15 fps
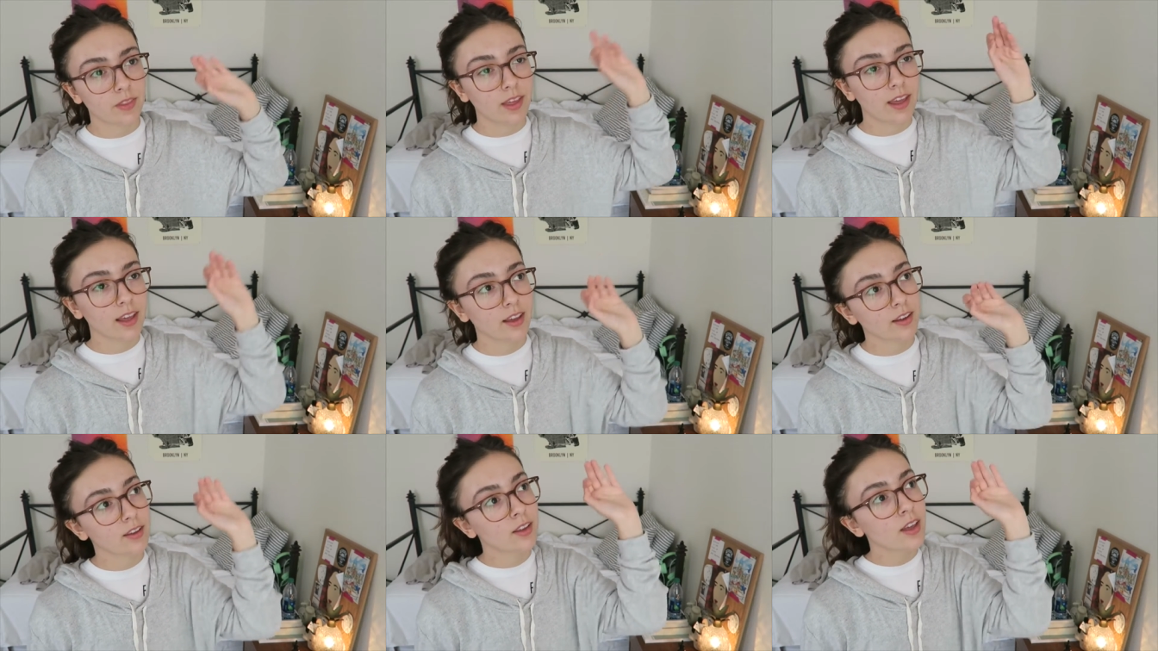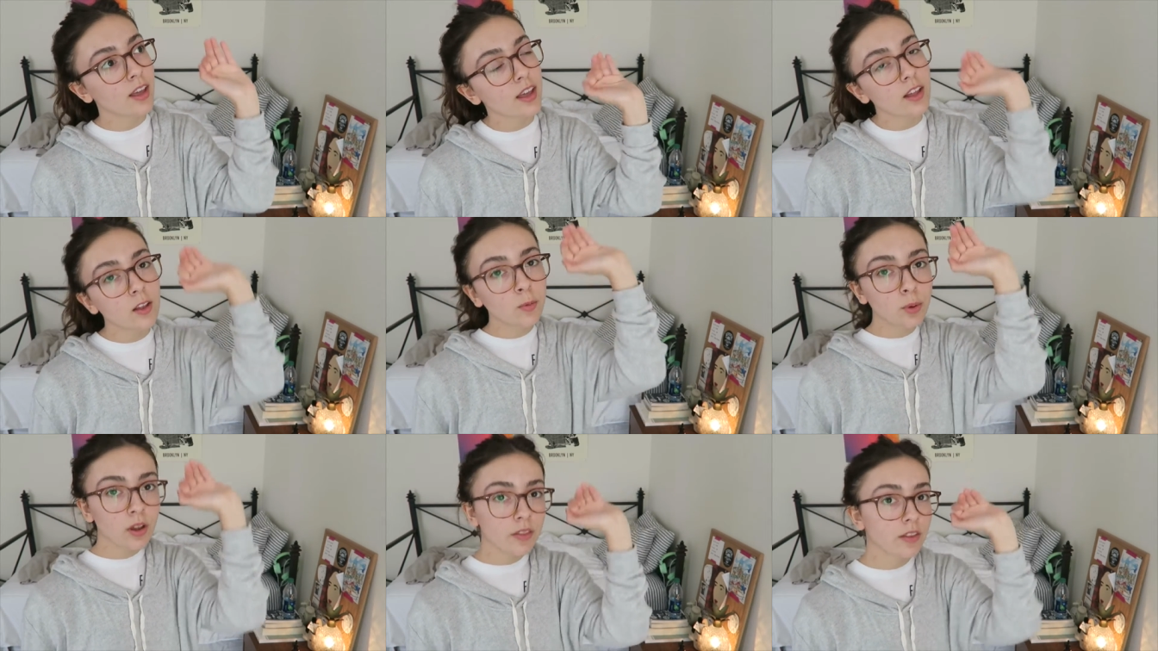like,
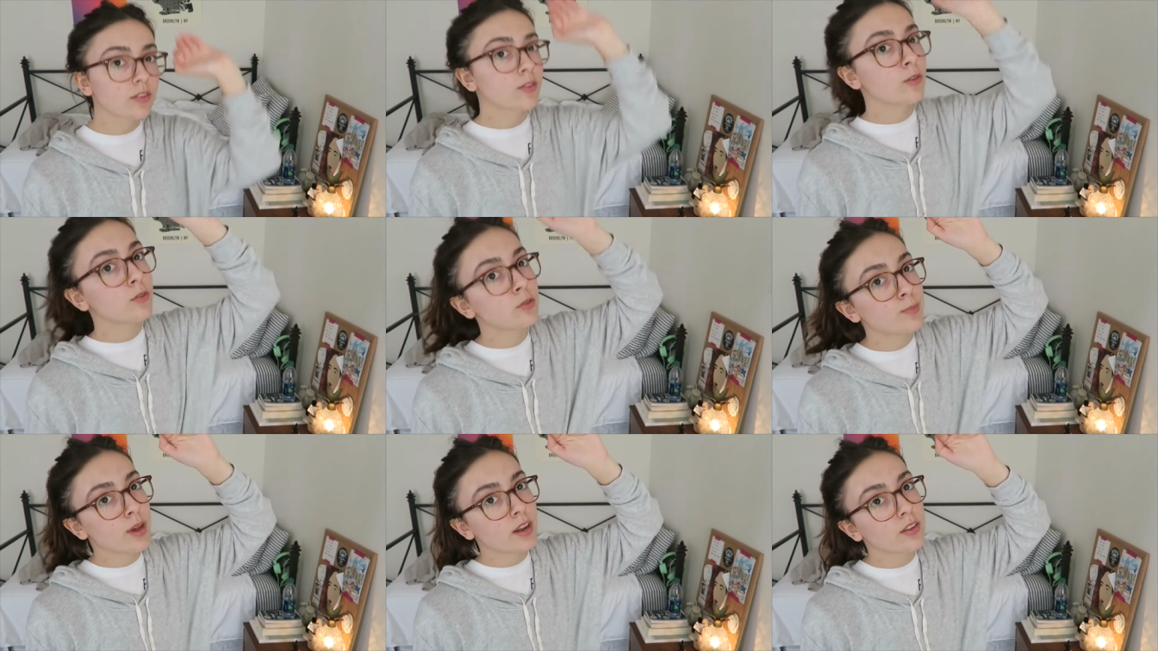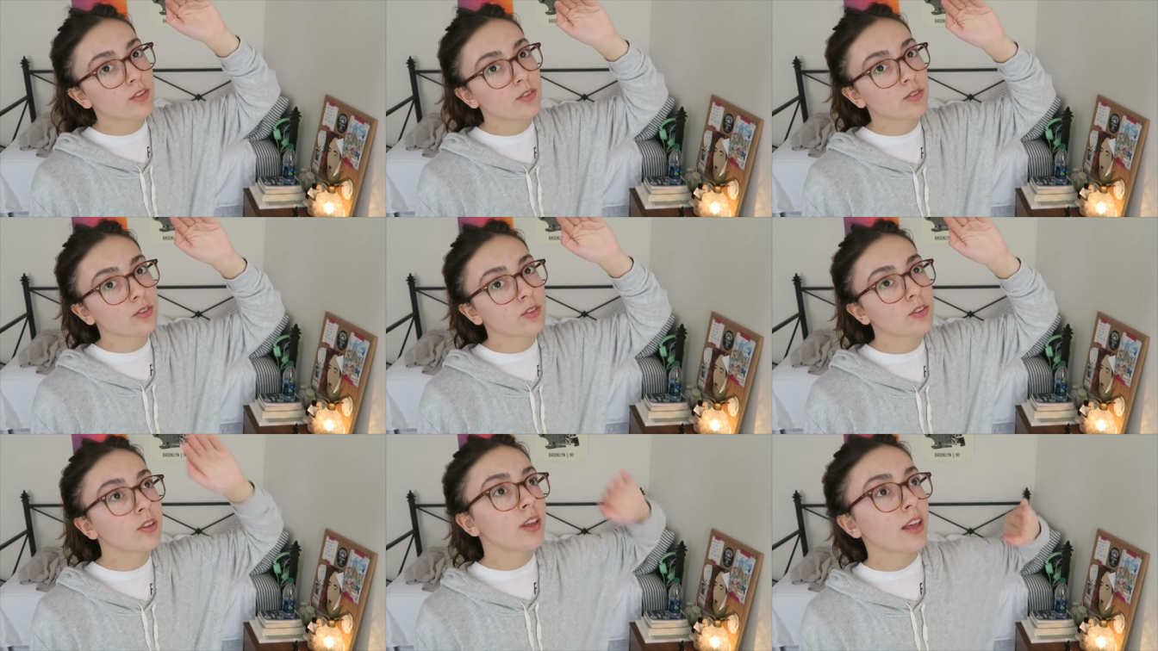it's put on this huge
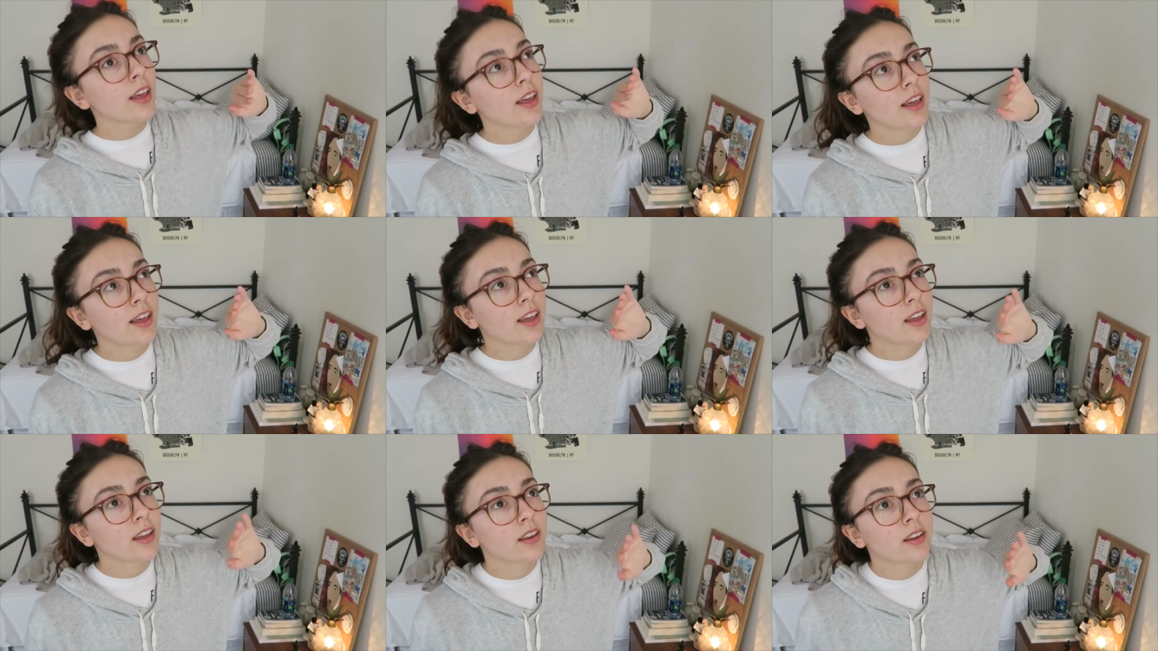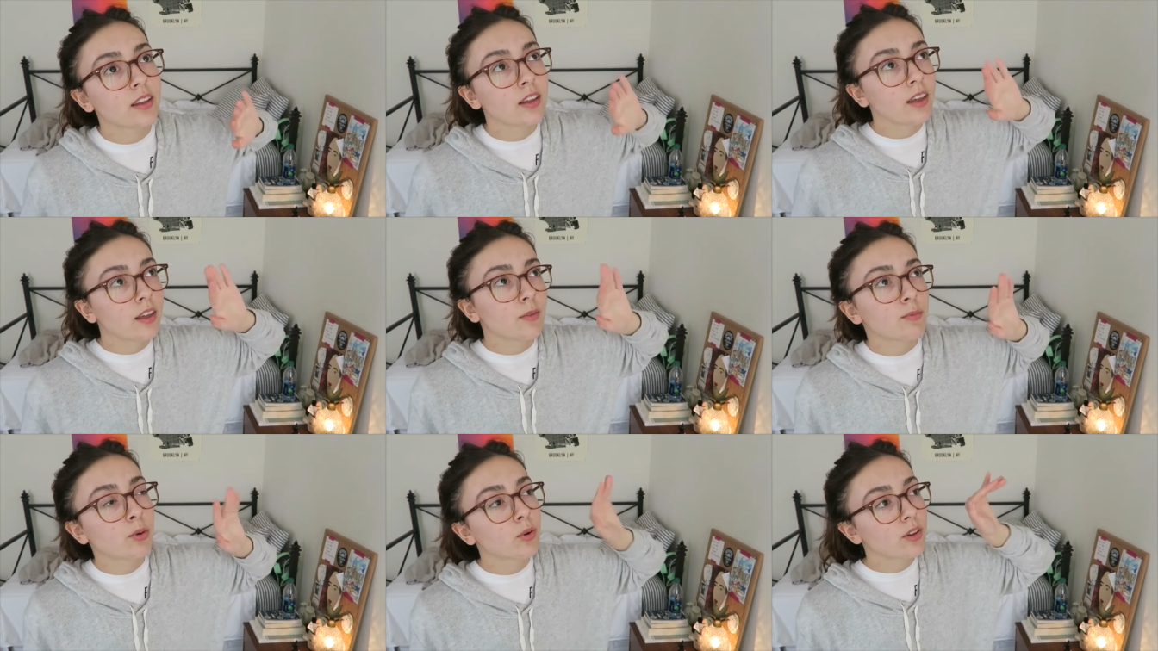pedestal and
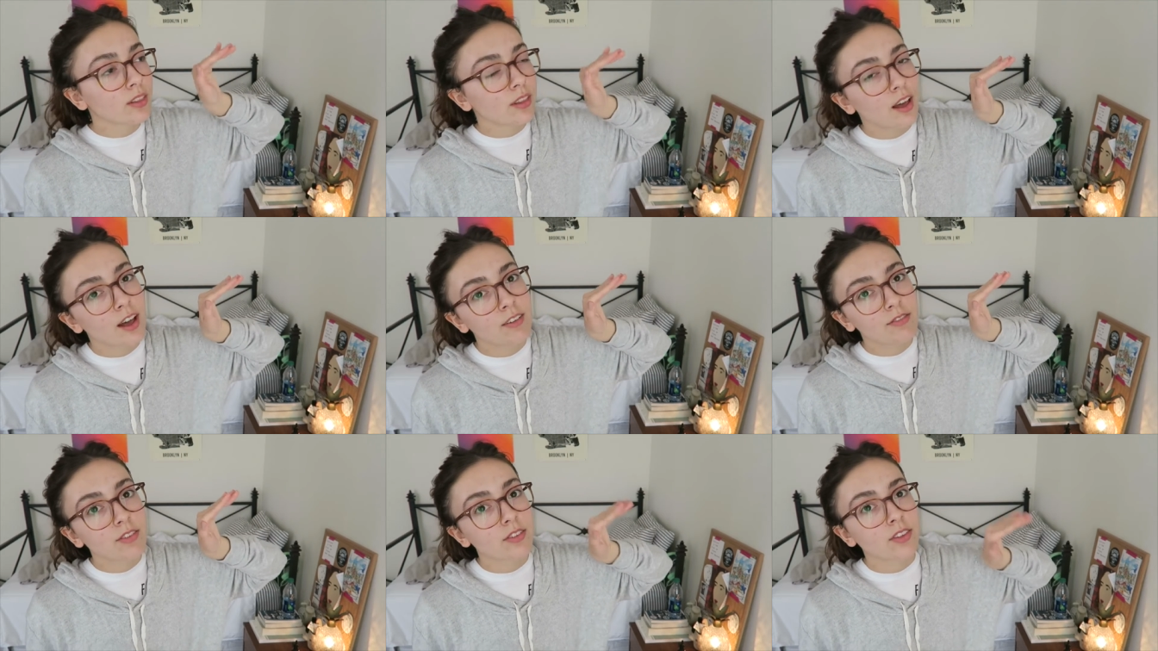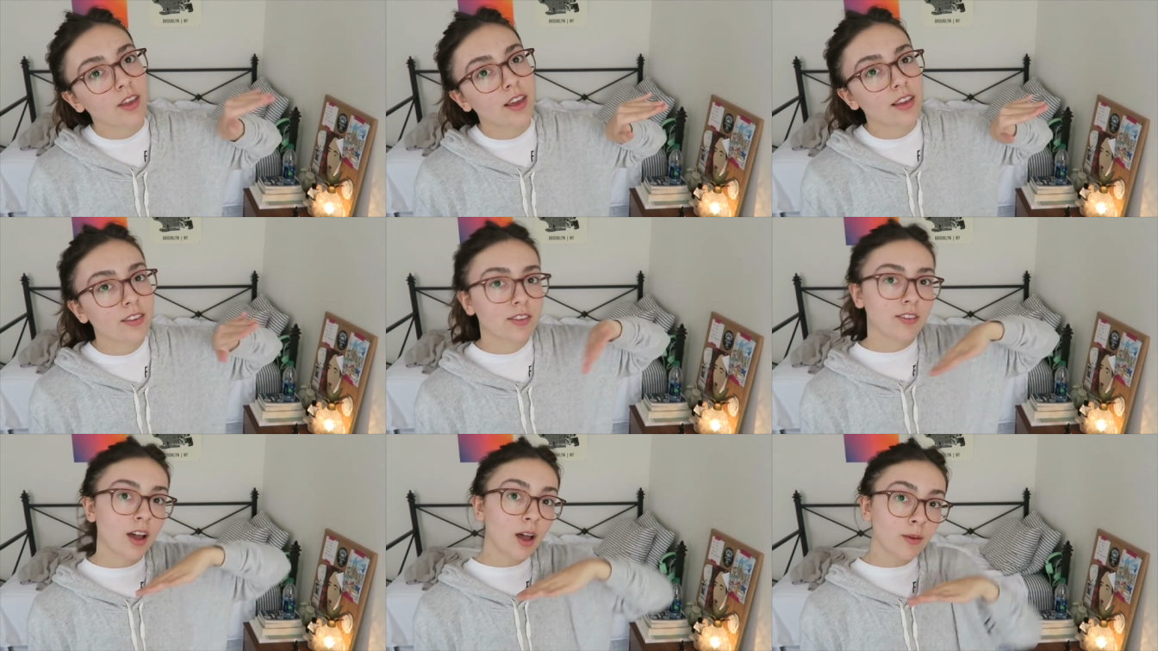poor love is like,
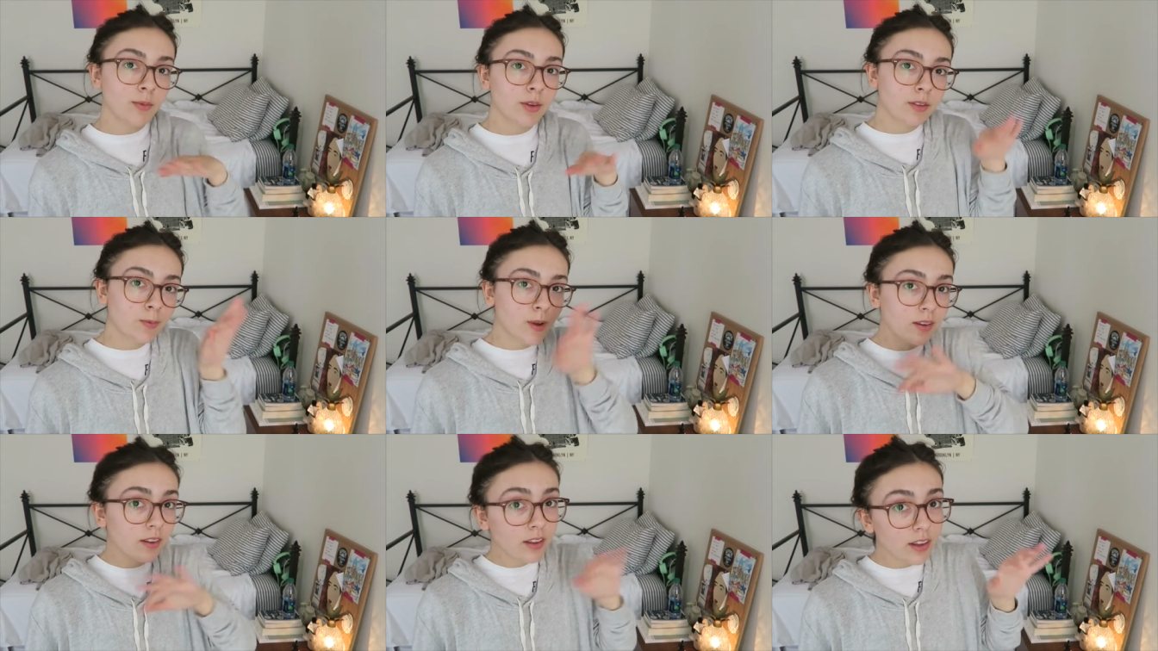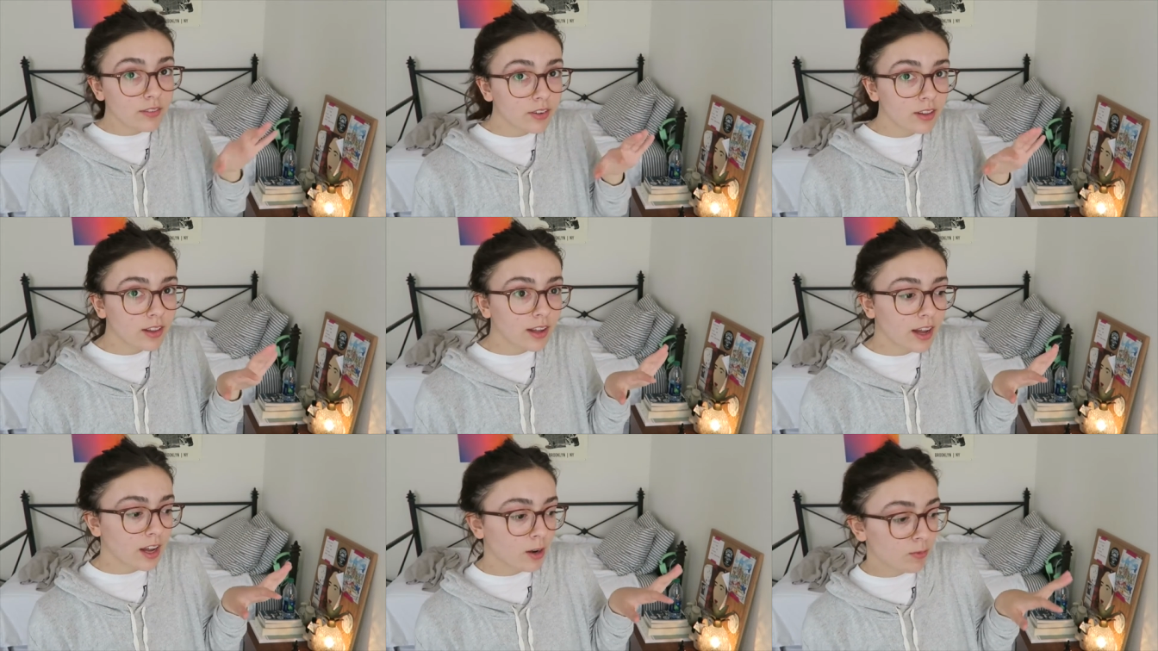stop expecting
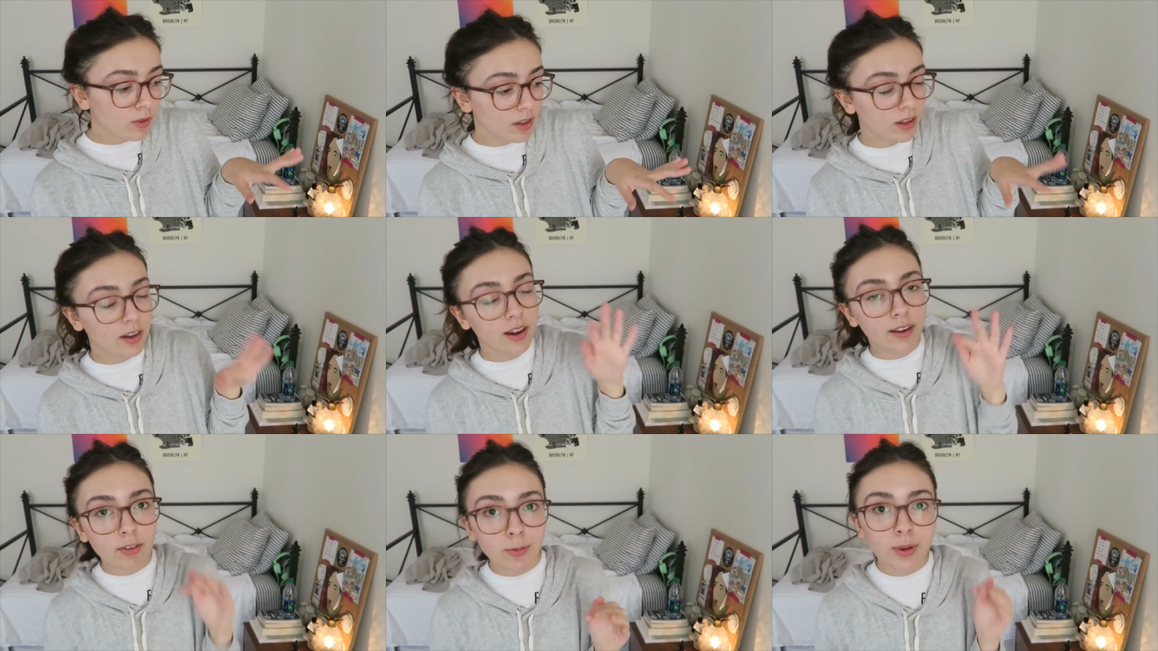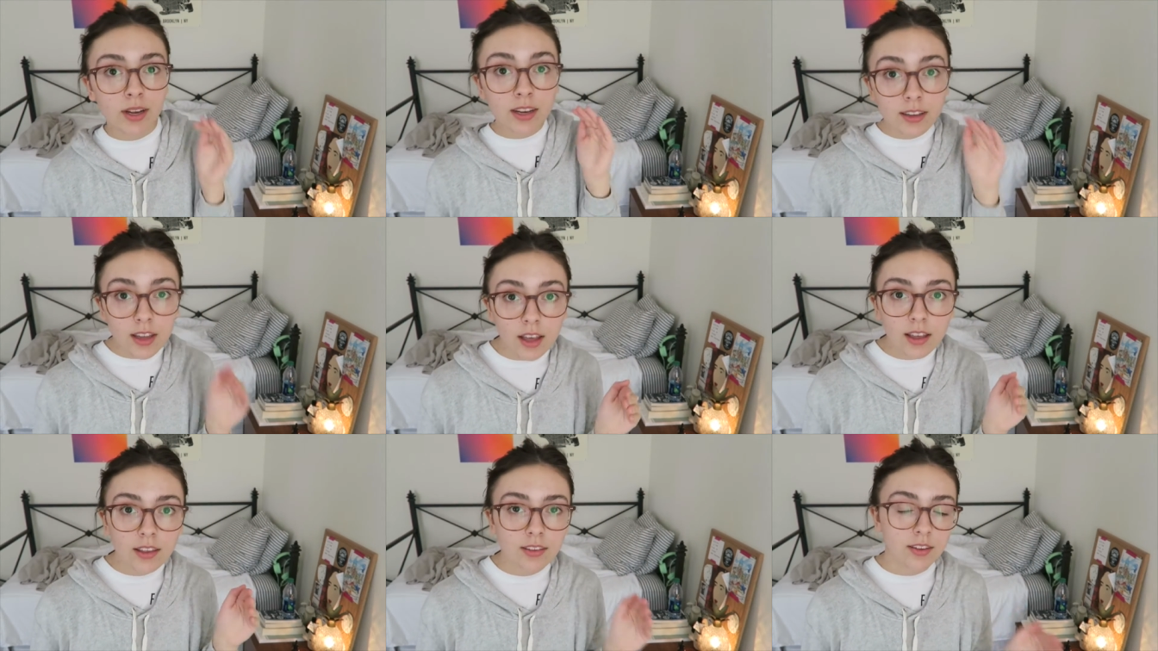everything out of me, yet everybody
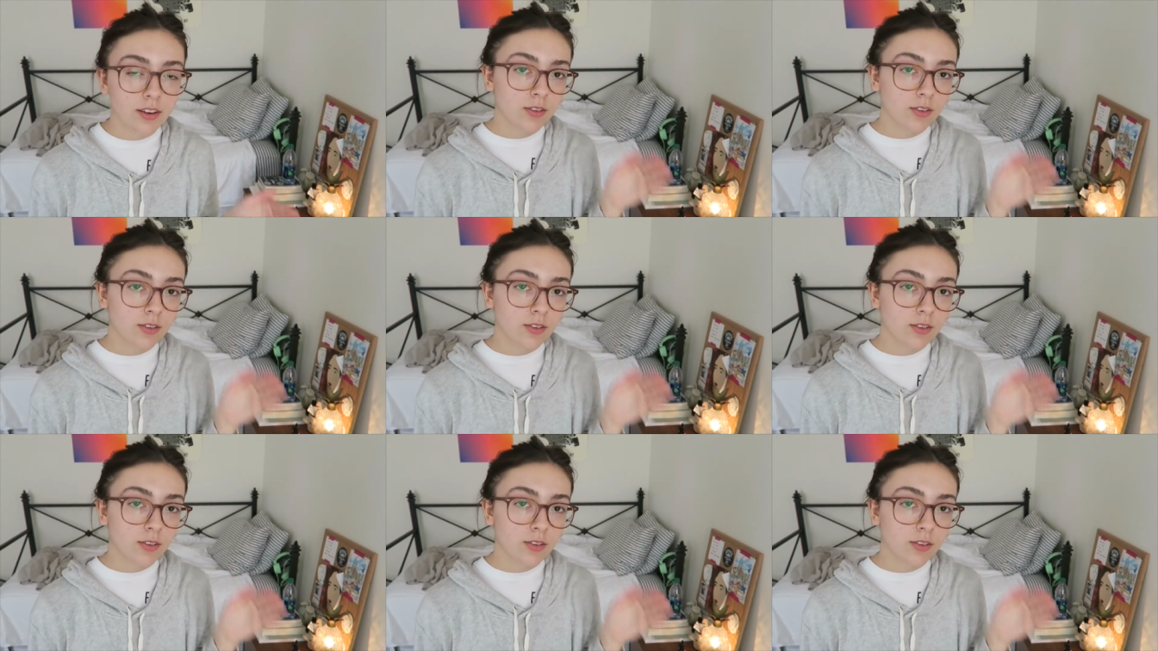does.